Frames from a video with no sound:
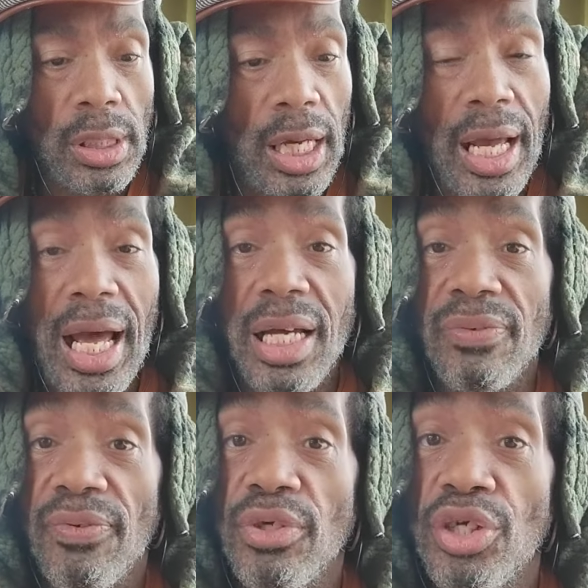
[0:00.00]
And
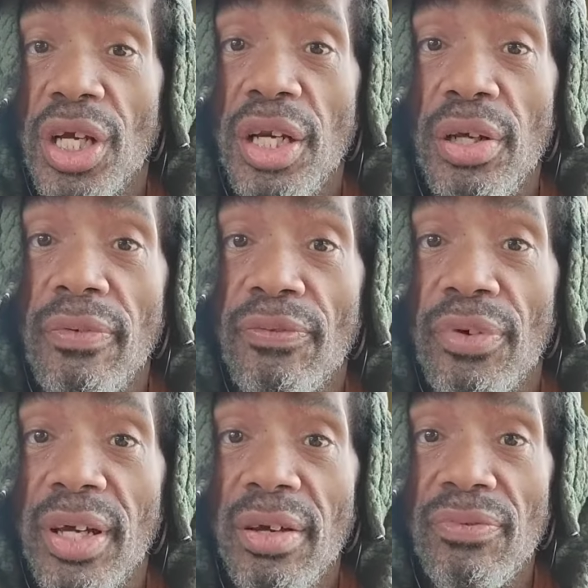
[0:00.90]
ask for genuine
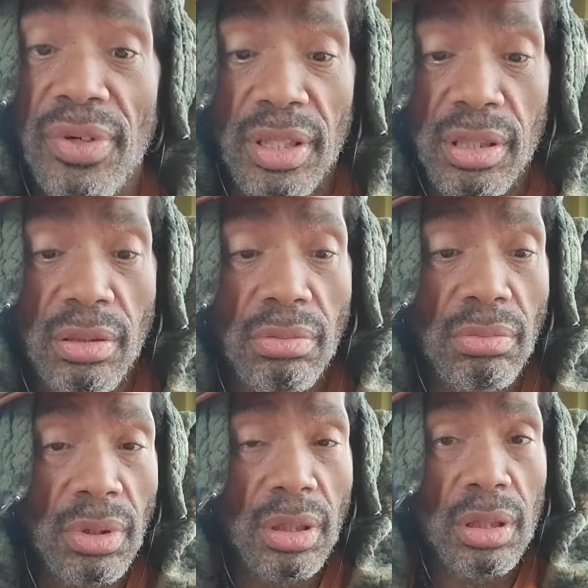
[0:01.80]
forgiveness.
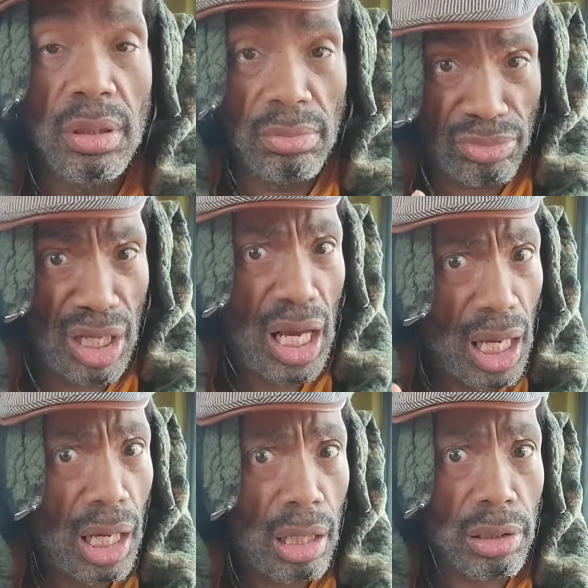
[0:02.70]

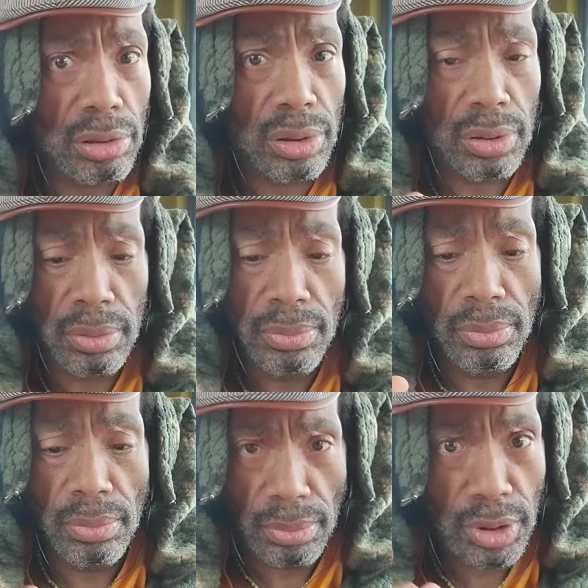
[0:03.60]
Yes.
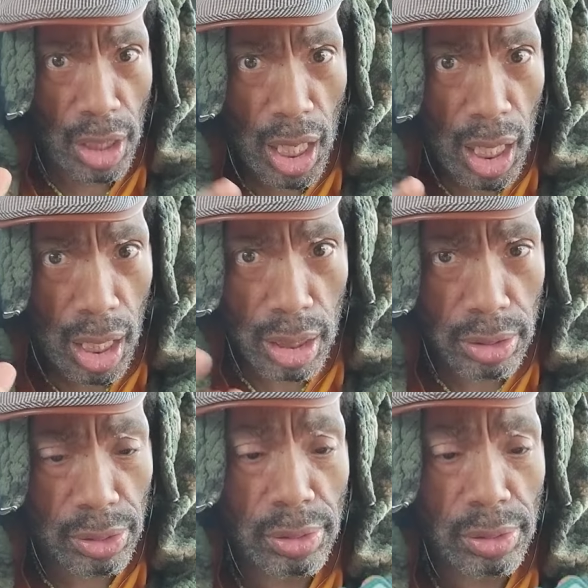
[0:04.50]
Yes.